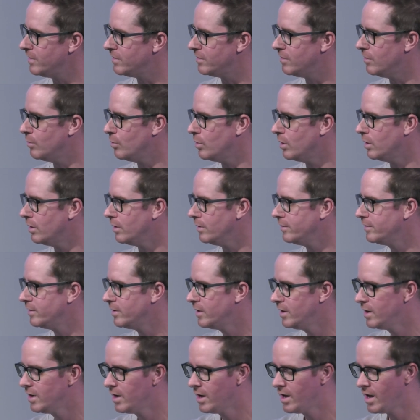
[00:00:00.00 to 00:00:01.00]
in the world.
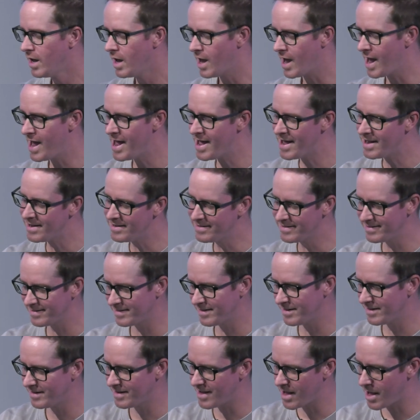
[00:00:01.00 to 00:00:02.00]
And
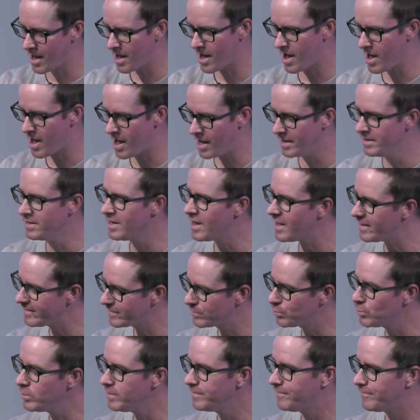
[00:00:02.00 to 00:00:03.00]

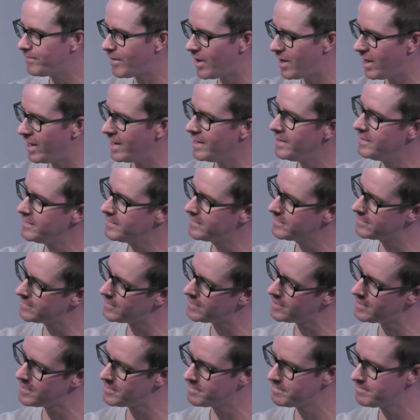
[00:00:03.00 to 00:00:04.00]
unless we find
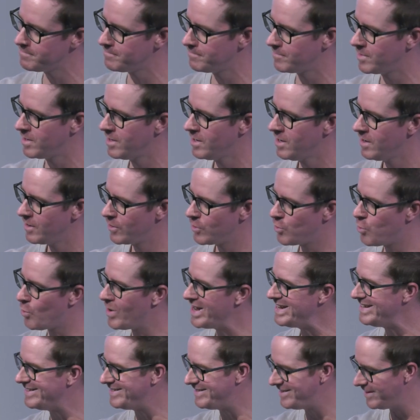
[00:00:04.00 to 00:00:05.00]
some
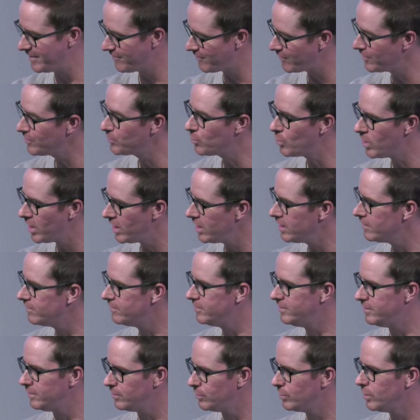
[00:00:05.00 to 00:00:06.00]
quite different way
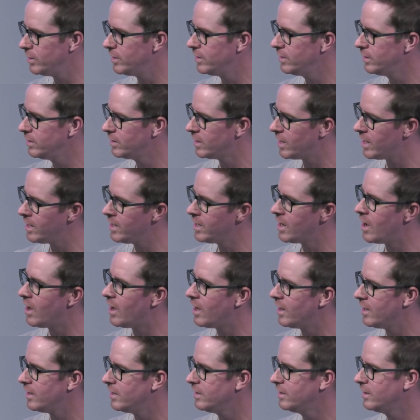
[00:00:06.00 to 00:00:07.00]
of doing
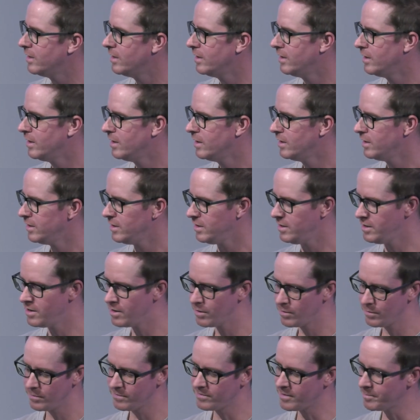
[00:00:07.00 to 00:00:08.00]
AI, you
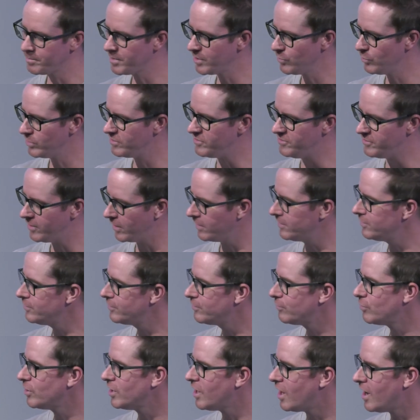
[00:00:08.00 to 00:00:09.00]
know, something which doesn't
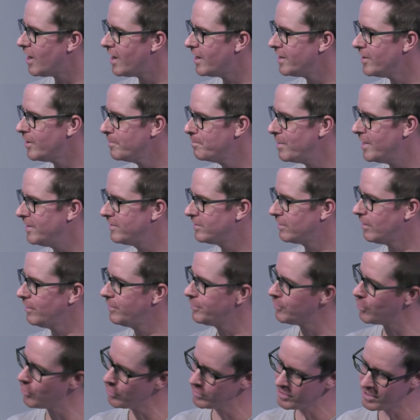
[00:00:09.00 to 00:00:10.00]
rely on basically
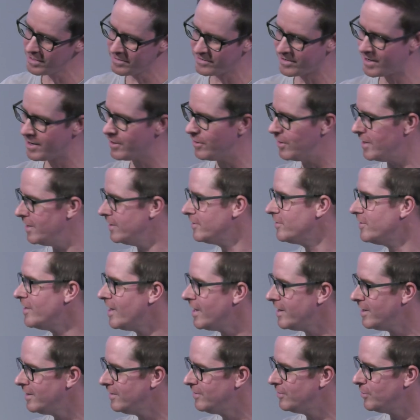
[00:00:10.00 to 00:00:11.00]
throwing the entire
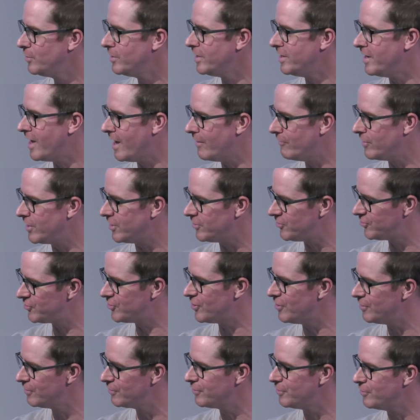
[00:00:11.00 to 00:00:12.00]
internet into it and having it
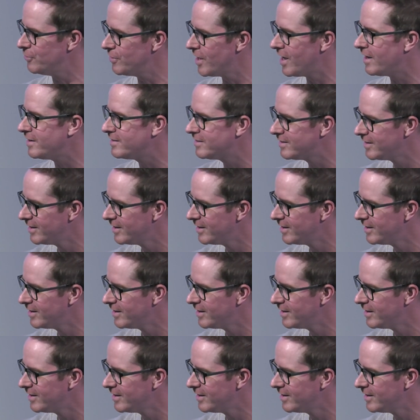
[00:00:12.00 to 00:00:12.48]
churn through that,